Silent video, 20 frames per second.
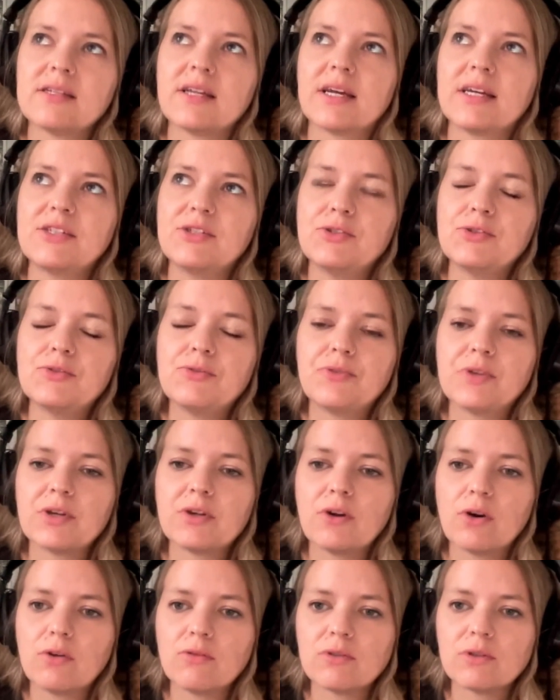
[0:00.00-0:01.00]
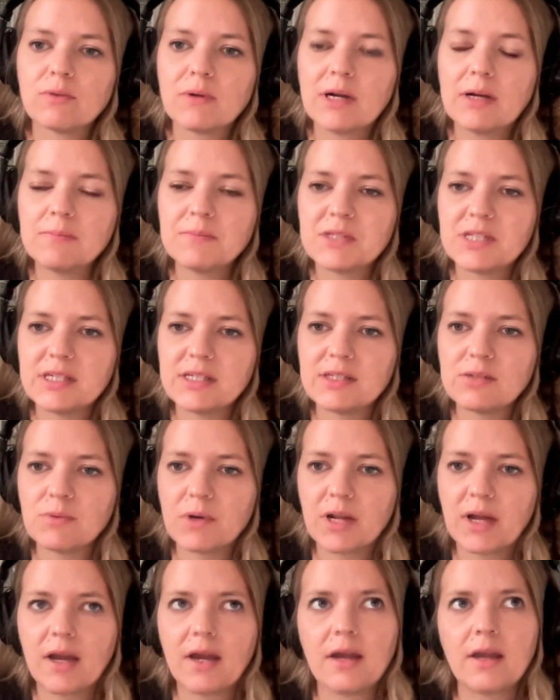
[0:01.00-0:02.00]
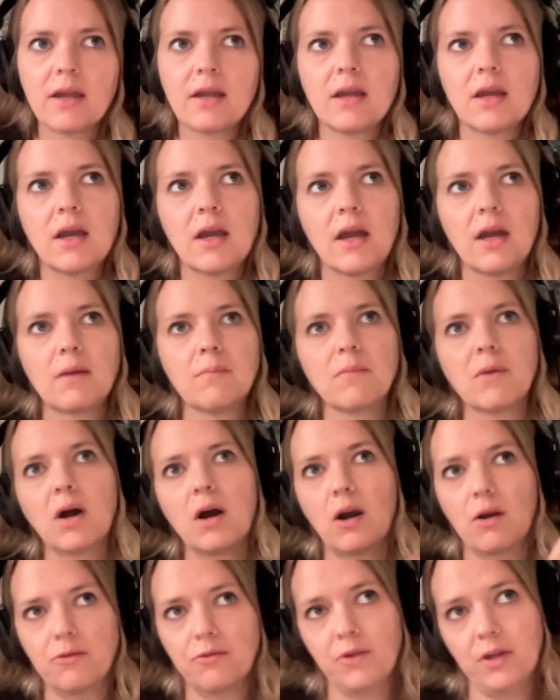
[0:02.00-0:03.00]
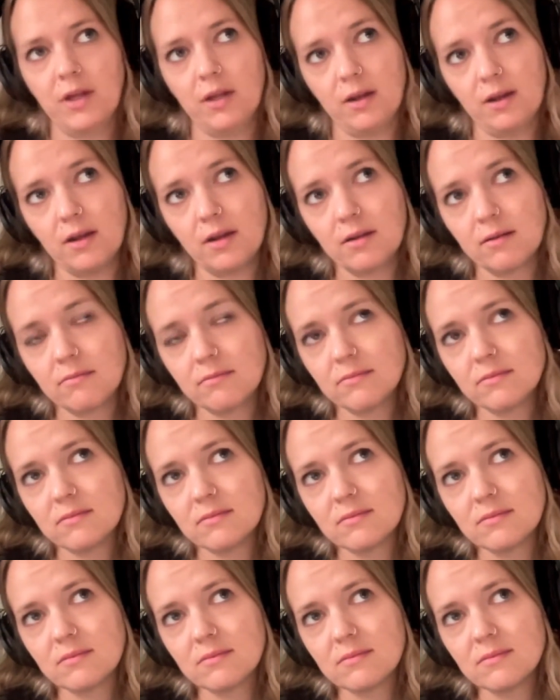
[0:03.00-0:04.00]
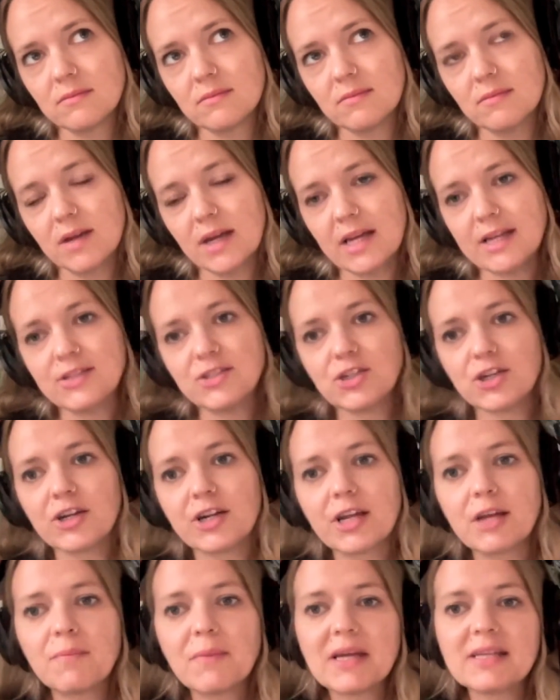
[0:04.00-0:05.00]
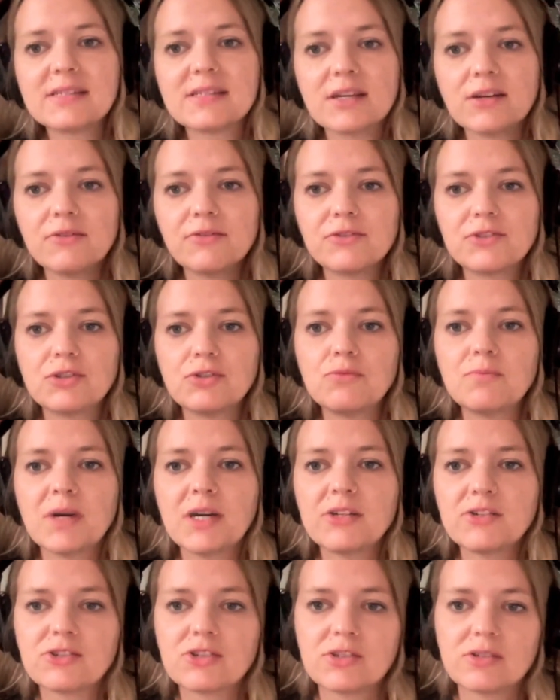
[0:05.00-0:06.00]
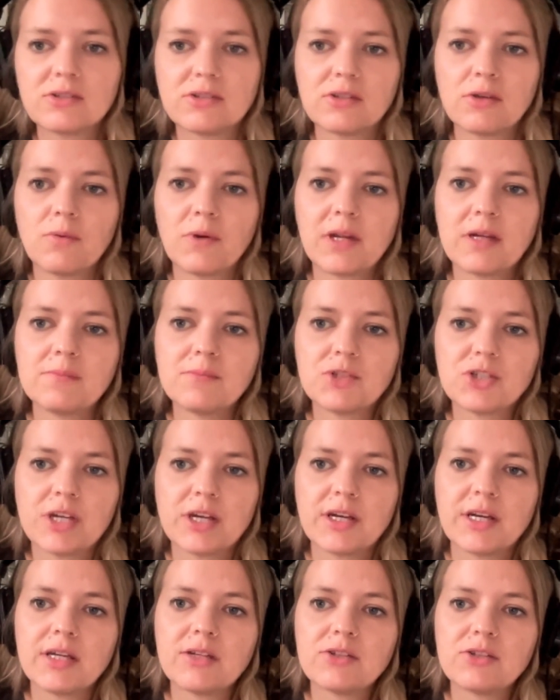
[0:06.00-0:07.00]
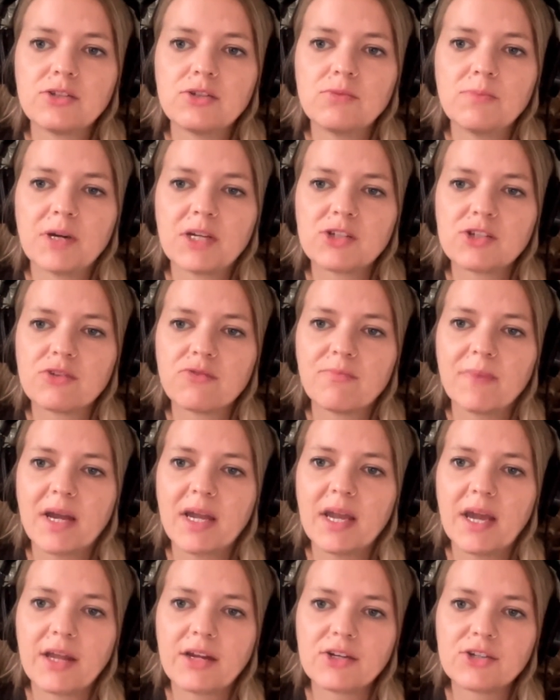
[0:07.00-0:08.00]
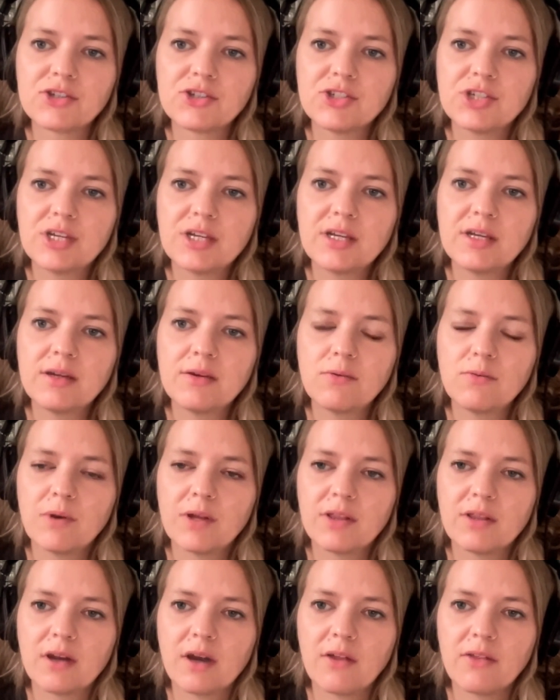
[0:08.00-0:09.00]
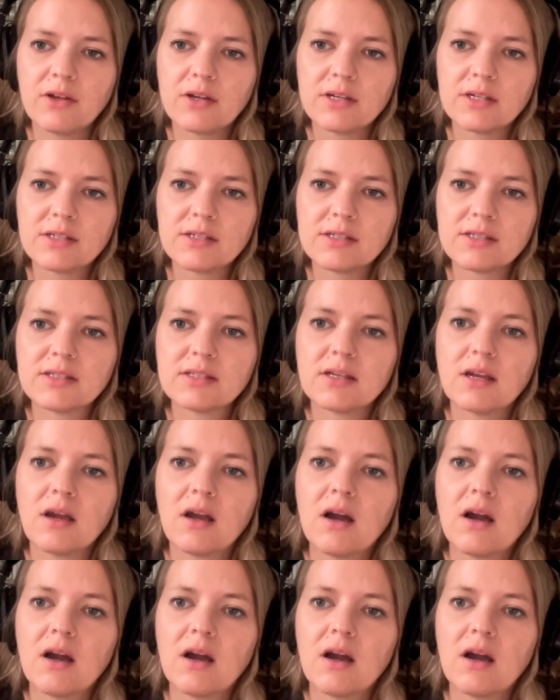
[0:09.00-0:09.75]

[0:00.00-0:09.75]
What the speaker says: that I do feel overwhelmed is when I am often exerting myself too much. So when I'm sharing too much of my energy with others,